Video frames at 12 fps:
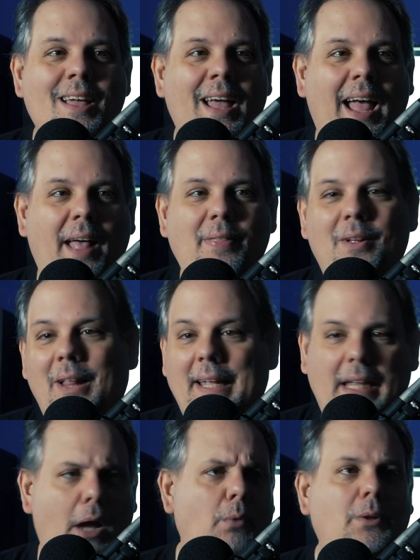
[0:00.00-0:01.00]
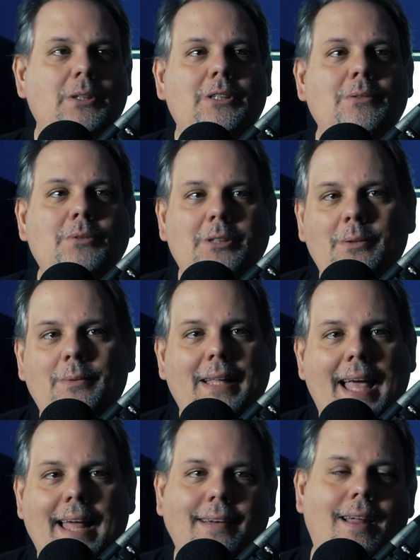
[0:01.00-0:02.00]
And they're like, how could you do
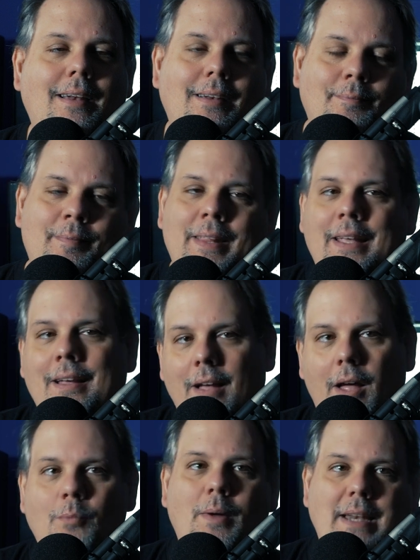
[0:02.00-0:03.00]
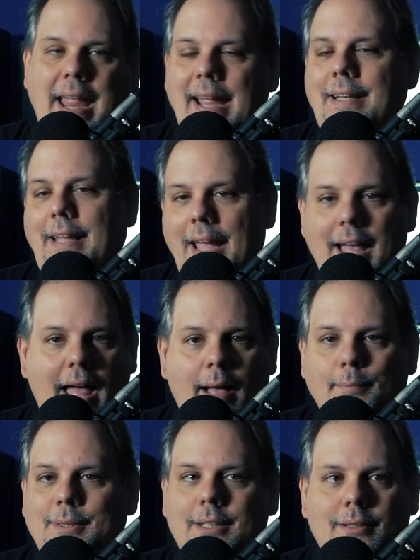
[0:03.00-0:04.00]
that? And on one hand, yeah,
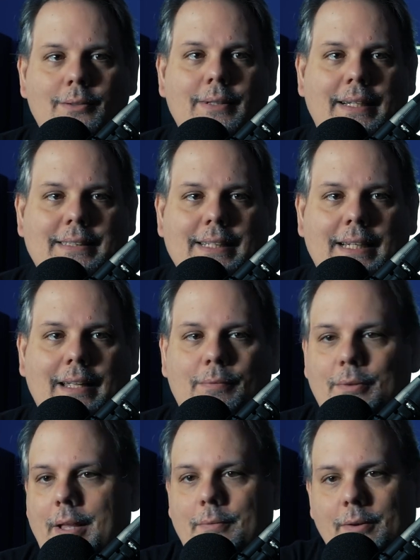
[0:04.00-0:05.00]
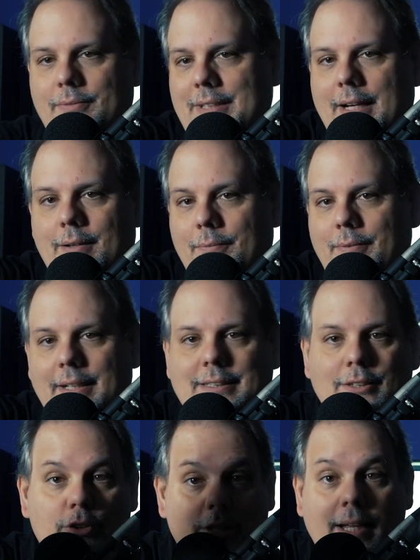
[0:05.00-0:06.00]
absolutely. It's like if they would have
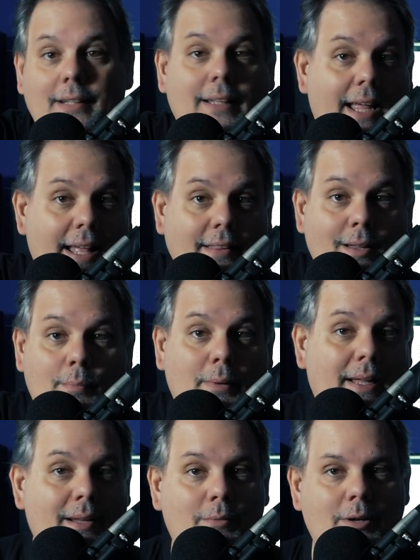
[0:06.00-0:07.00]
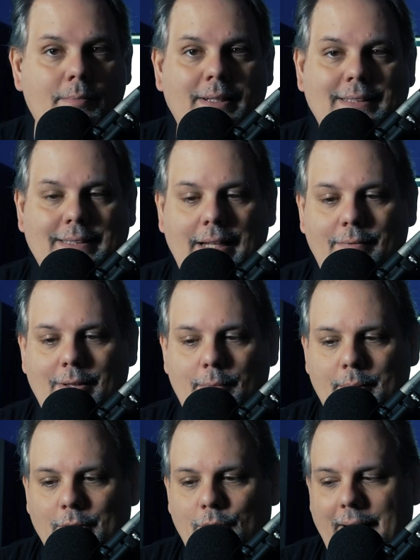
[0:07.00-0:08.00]
sacrificed their child and their planet would have been saved,
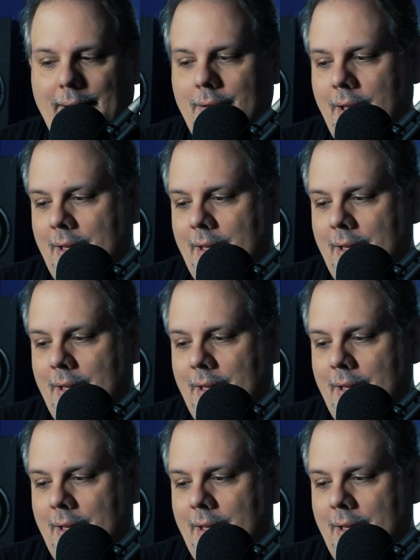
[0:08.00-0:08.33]
that'd been great.